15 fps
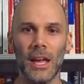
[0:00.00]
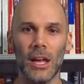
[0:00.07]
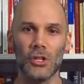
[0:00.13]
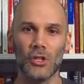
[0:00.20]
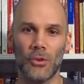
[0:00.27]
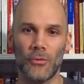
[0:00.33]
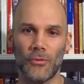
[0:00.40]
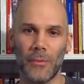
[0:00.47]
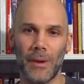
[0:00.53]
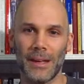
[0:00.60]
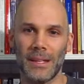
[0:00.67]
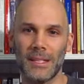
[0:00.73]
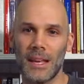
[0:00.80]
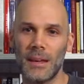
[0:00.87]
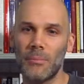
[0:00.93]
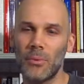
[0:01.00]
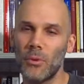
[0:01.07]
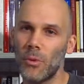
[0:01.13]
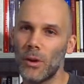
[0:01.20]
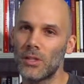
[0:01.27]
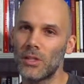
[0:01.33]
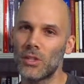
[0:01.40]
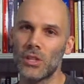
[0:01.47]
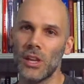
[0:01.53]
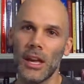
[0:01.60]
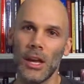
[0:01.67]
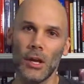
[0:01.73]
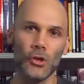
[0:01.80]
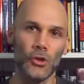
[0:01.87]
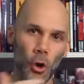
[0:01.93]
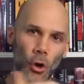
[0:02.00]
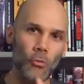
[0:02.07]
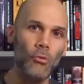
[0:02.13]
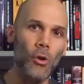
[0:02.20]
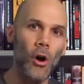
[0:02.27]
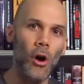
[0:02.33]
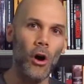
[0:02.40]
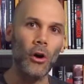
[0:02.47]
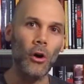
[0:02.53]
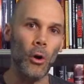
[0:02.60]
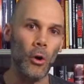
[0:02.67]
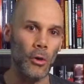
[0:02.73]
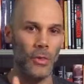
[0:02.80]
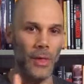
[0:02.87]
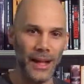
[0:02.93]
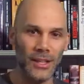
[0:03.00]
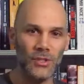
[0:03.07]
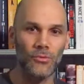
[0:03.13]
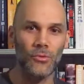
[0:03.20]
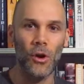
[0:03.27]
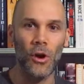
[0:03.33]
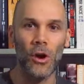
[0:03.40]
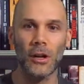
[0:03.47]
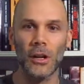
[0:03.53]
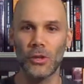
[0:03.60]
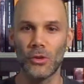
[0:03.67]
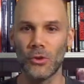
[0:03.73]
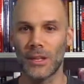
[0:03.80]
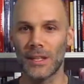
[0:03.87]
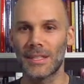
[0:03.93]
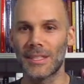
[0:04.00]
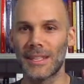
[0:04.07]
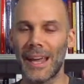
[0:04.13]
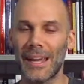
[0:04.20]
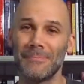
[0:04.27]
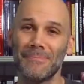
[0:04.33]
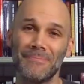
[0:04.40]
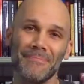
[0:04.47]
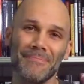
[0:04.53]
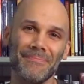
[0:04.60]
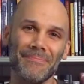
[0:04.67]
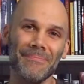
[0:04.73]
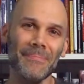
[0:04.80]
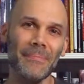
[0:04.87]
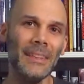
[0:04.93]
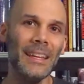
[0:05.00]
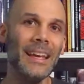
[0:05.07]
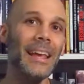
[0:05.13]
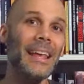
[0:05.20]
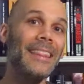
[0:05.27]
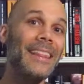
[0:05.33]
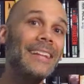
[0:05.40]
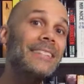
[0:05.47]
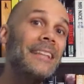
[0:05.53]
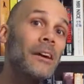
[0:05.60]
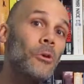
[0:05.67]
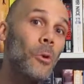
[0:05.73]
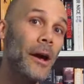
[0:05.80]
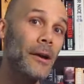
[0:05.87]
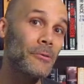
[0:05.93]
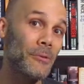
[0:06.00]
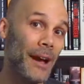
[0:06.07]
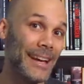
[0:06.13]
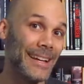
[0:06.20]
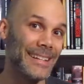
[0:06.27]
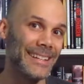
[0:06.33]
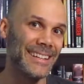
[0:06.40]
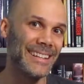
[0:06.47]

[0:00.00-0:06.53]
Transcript: So for my example, which is you're wrong or that's wrong, you can say, that's not quite right.